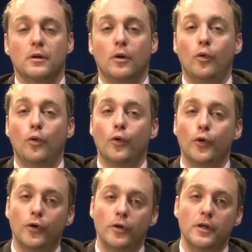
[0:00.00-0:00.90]

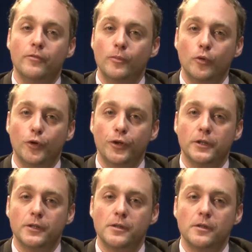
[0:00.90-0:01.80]
Or, even more
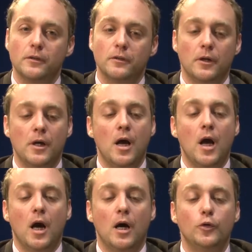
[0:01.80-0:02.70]
interesting,
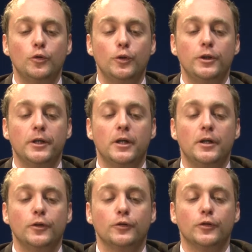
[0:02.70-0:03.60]
how to
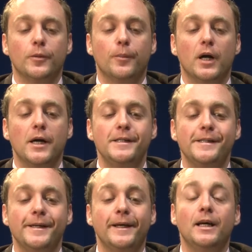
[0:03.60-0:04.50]
integrate into the
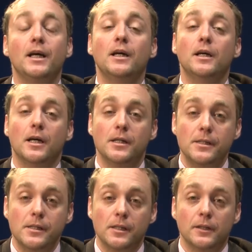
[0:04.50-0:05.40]
price
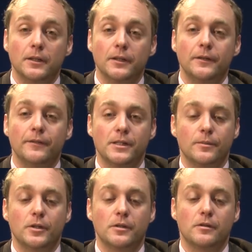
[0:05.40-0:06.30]
cancelled
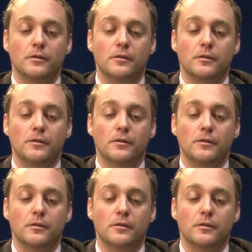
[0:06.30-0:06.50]
investments.